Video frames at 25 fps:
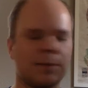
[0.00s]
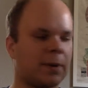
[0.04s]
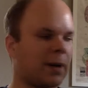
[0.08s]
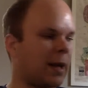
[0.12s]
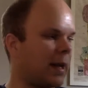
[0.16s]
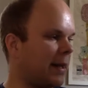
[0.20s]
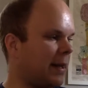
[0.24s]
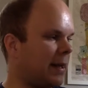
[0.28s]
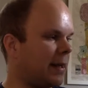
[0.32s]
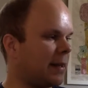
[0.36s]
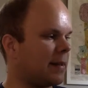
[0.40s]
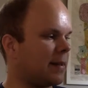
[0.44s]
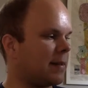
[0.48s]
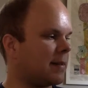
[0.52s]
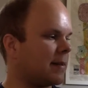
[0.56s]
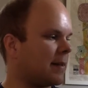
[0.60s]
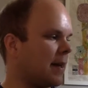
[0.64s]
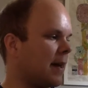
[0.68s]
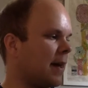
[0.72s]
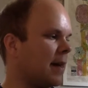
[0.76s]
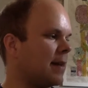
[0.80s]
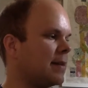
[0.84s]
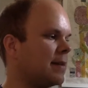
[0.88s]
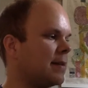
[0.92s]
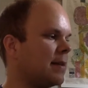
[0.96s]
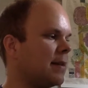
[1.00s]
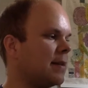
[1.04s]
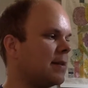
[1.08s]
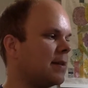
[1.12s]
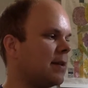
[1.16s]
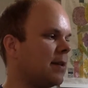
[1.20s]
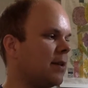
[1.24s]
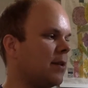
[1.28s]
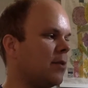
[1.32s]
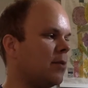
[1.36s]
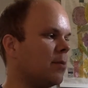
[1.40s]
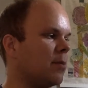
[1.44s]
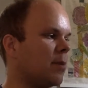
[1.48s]
But I get this guy's sense
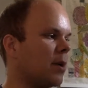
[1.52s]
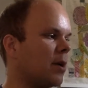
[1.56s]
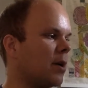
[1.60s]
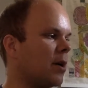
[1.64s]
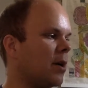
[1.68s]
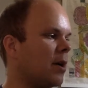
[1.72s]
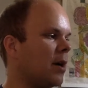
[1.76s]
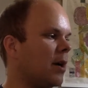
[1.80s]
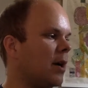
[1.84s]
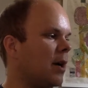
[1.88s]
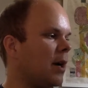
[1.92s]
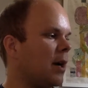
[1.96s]
of humor